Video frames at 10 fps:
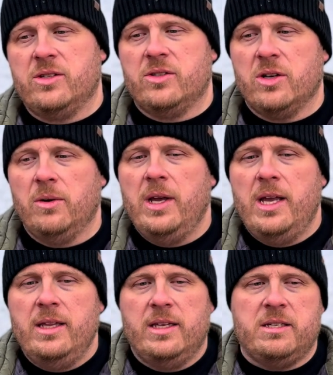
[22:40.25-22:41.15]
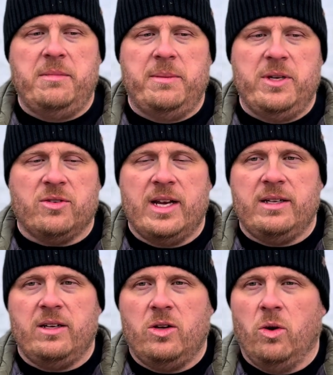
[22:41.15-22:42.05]
And so this is maybe you try
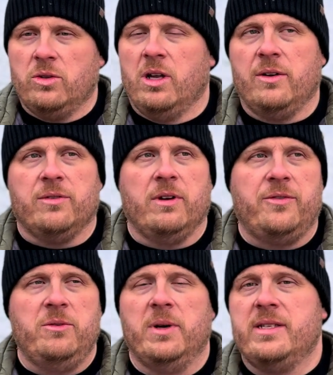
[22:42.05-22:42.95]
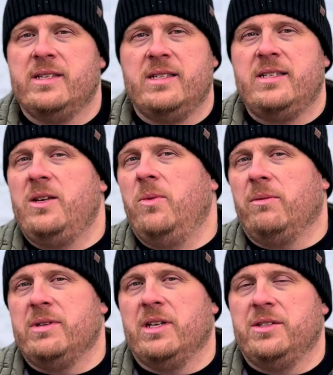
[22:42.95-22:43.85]
cold calling for a few months and see what
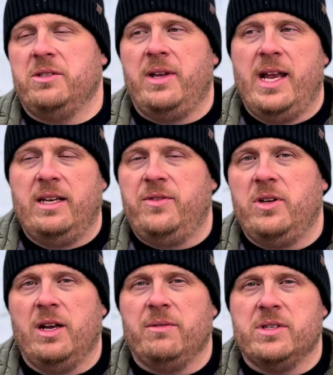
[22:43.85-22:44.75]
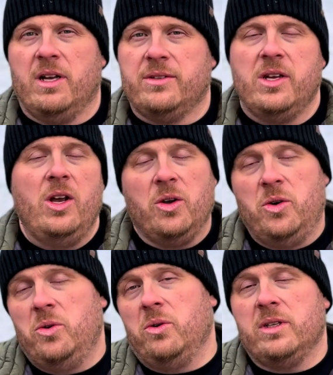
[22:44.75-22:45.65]
results you get. If you get results,
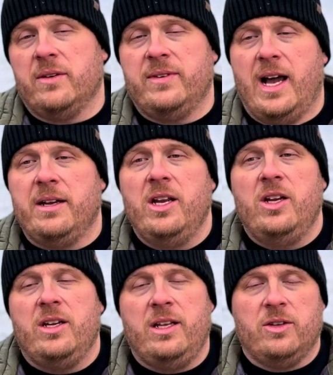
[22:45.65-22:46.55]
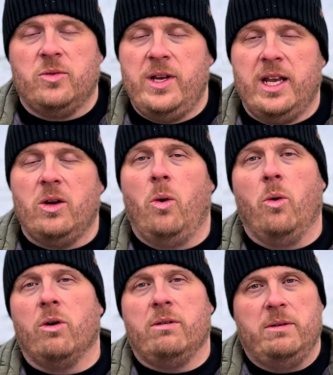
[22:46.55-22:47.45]
cool. And if not, either tweak it
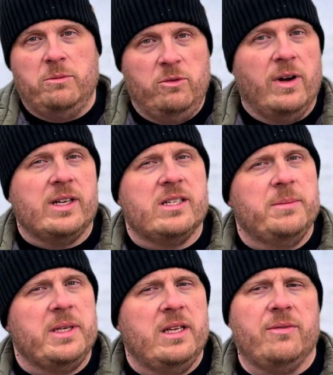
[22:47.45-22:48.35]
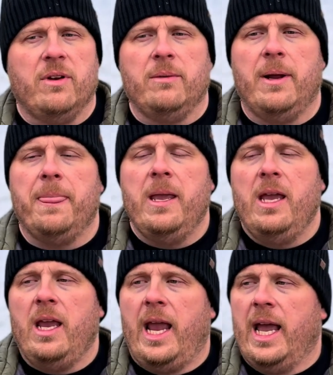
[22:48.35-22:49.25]
or move on to something different, right?
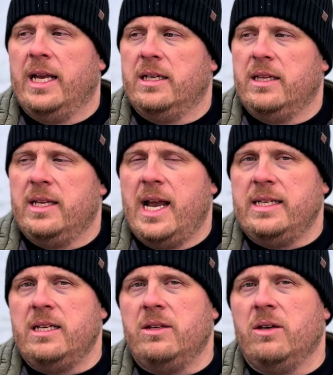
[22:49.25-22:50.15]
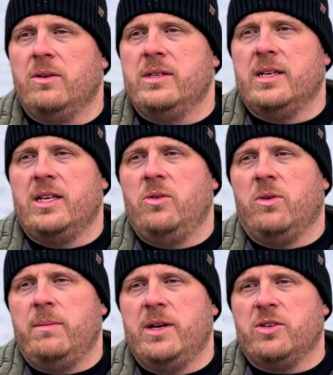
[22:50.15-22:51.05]
And the idea though is that you
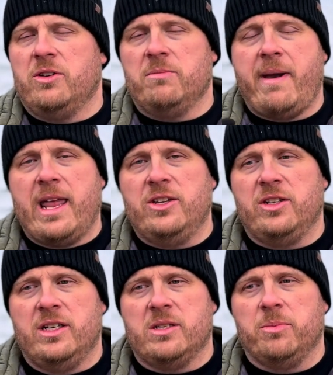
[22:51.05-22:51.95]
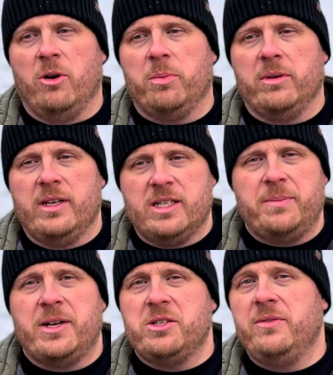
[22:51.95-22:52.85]
want to make sure you're managing this appropriately,
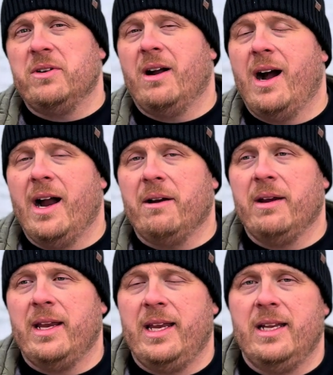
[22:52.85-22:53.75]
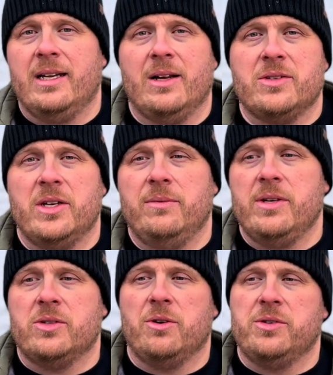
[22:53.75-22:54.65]
especially if you're hiring in an outside
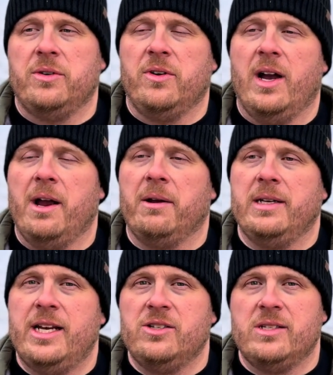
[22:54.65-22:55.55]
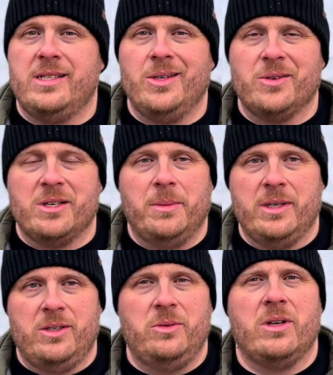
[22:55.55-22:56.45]
resource, if you're hiring an agency or someone
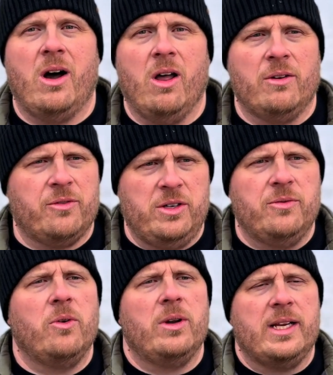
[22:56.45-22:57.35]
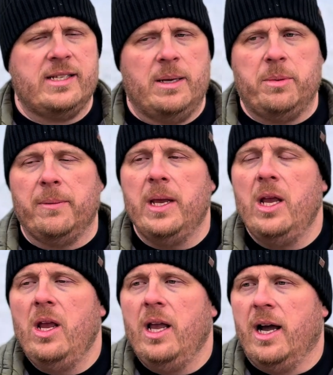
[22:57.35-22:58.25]
to do the calling for you, for example.
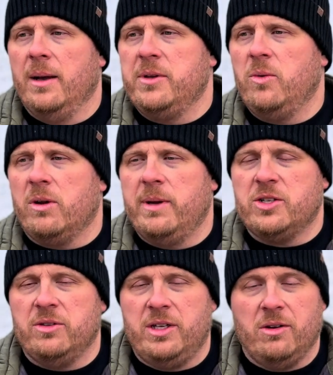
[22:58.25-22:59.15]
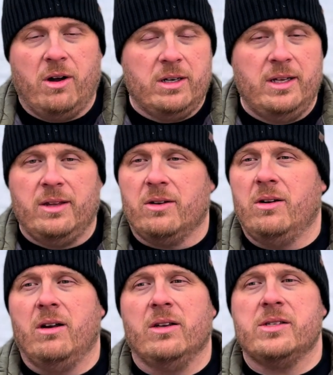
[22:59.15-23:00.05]
You want to make sure that you're auditing their
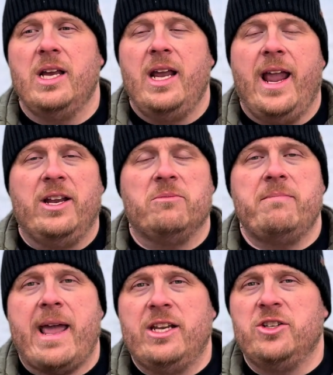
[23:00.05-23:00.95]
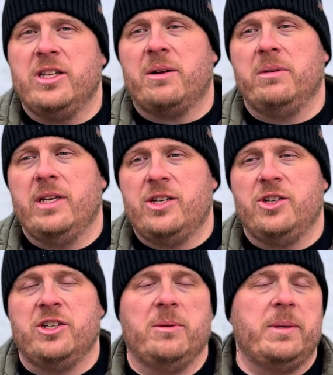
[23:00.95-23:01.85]
calls and you're managing that relationship.